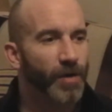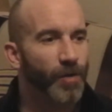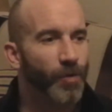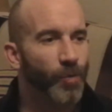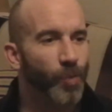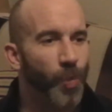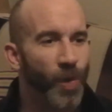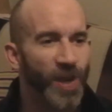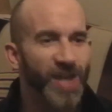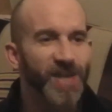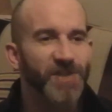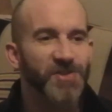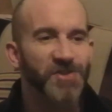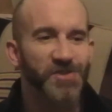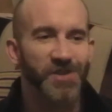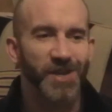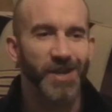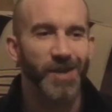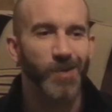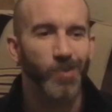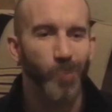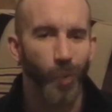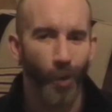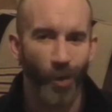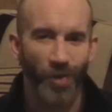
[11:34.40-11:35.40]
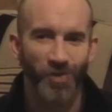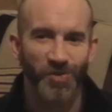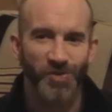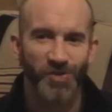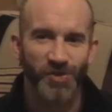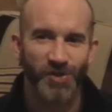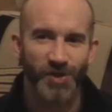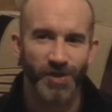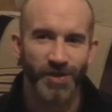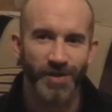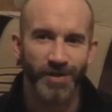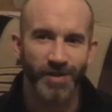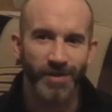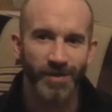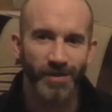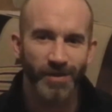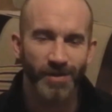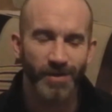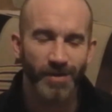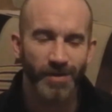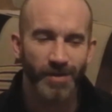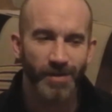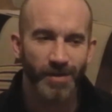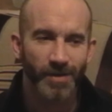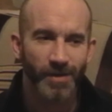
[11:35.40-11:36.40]
we see Watson
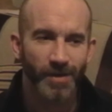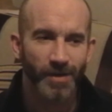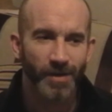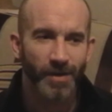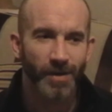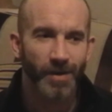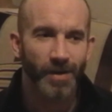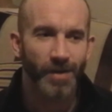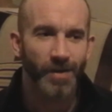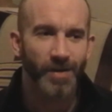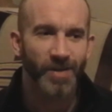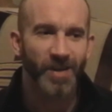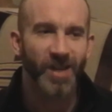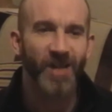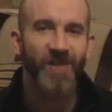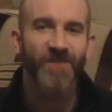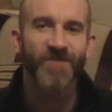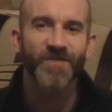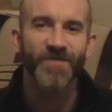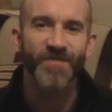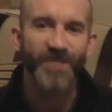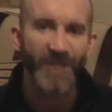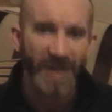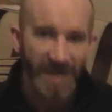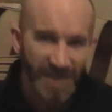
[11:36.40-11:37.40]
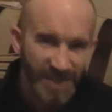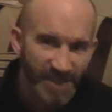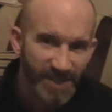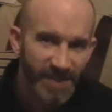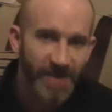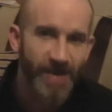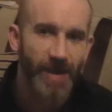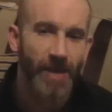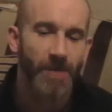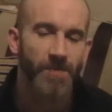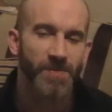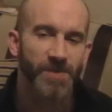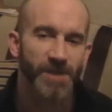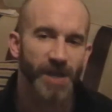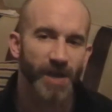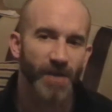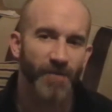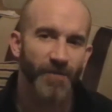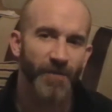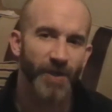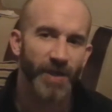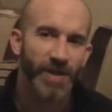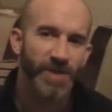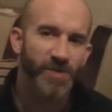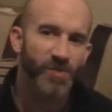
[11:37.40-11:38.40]
convincing himself
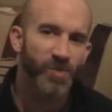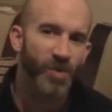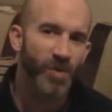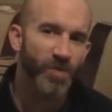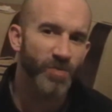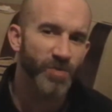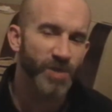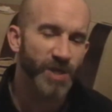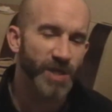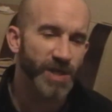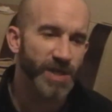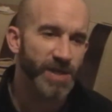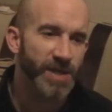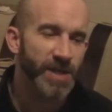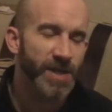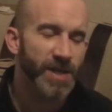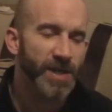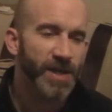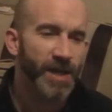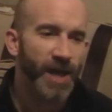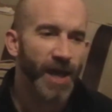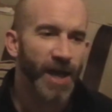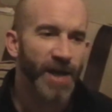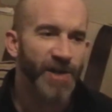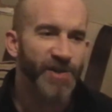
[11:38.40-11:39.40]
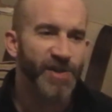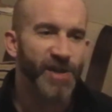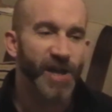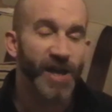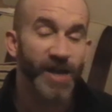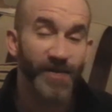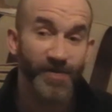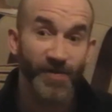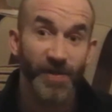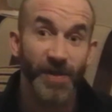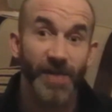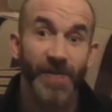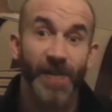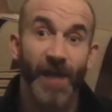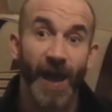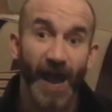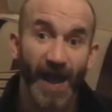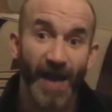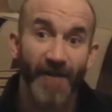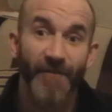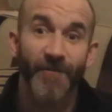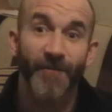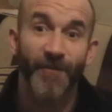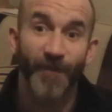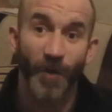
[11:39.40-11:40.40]
that he's wounded. And in
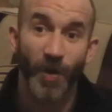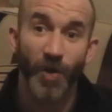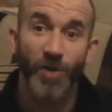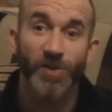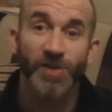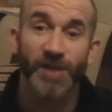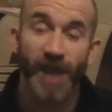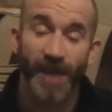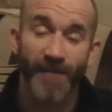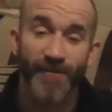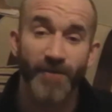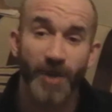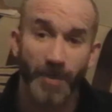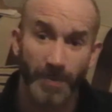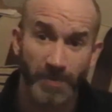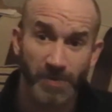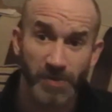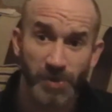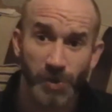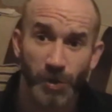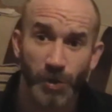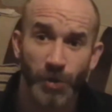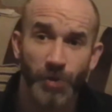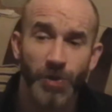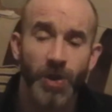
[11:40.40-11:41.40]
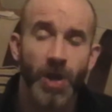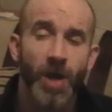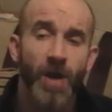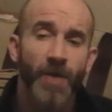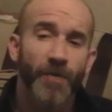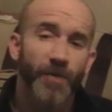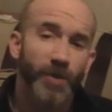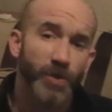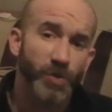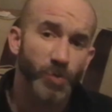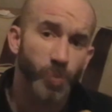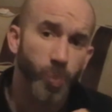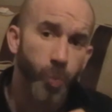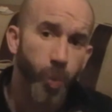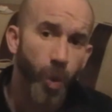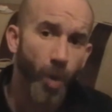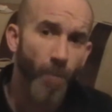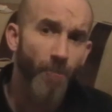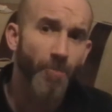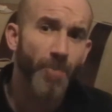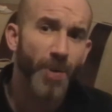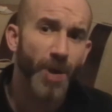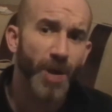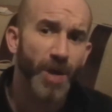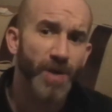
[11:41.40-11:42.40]
that first ever episode, there's
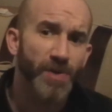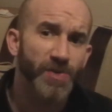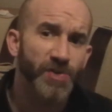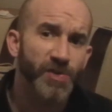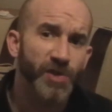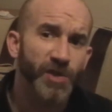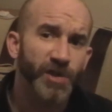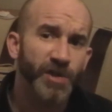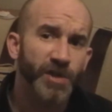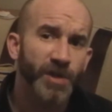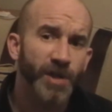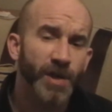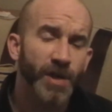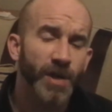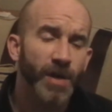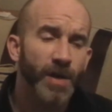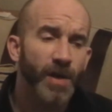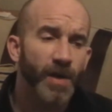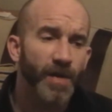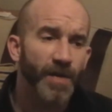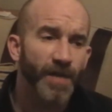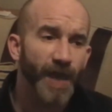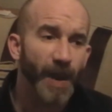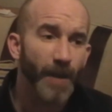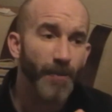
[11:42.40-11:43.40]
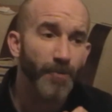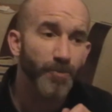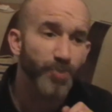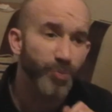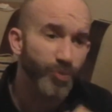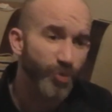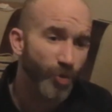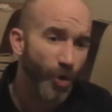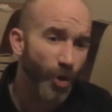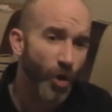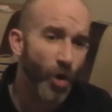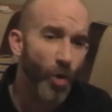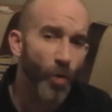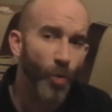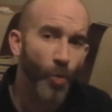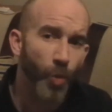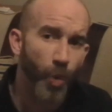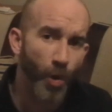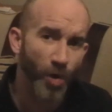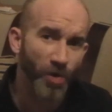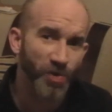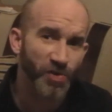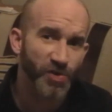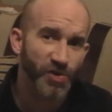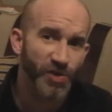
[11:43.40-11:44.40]
one person that brought
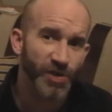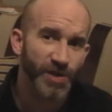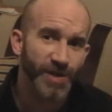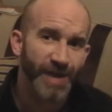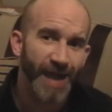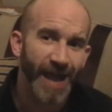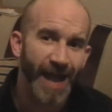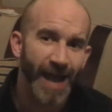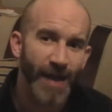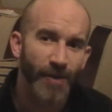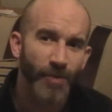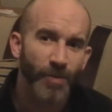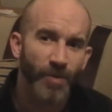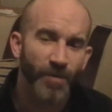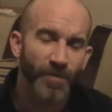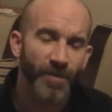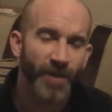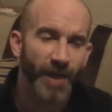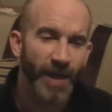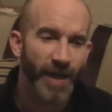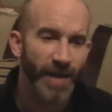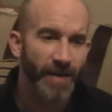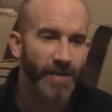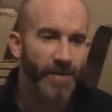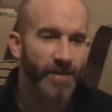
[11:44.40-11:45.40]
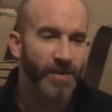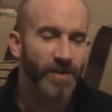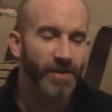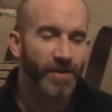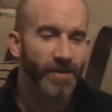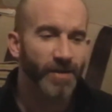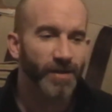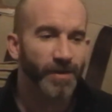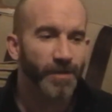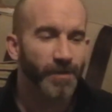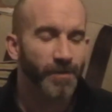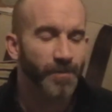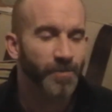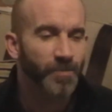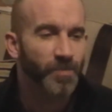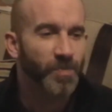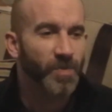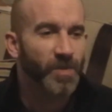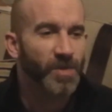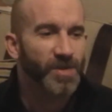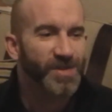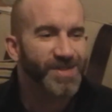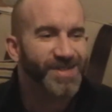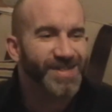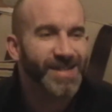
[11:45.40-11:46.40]
Watson out of that
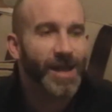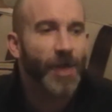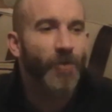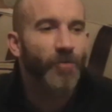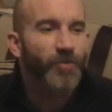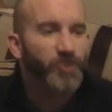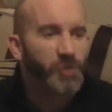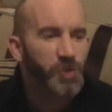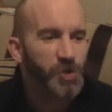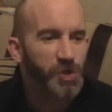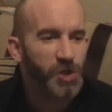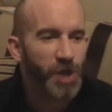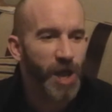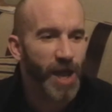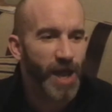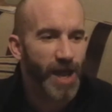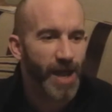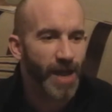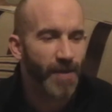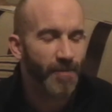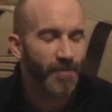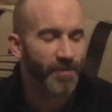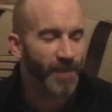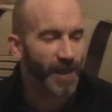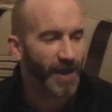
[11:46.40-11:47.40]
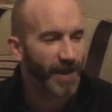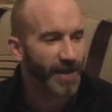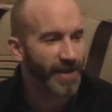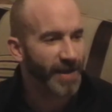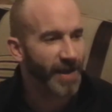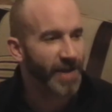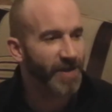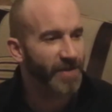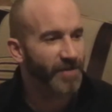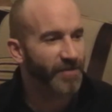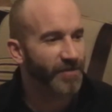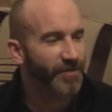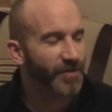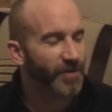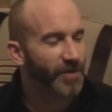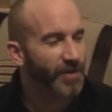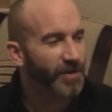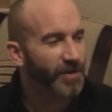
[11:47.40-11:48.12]
self-shame, that kind of